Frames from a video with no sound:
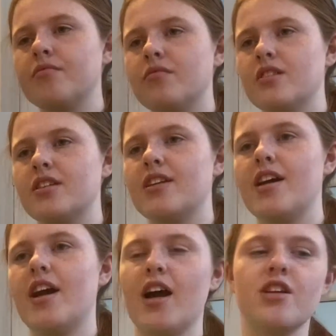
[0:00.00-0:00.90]
it
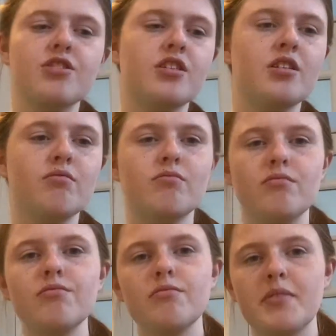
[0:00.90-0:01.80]
actually
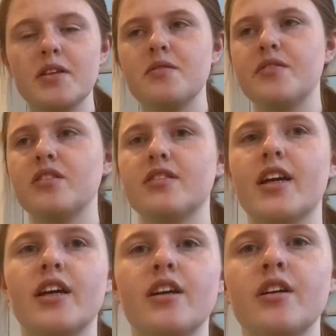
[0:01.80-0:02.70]
makes me feel
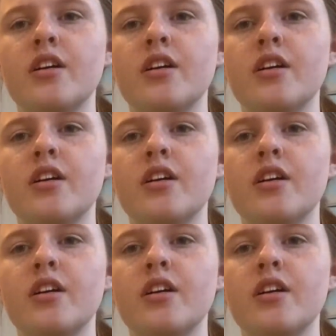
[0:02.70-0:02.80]
sick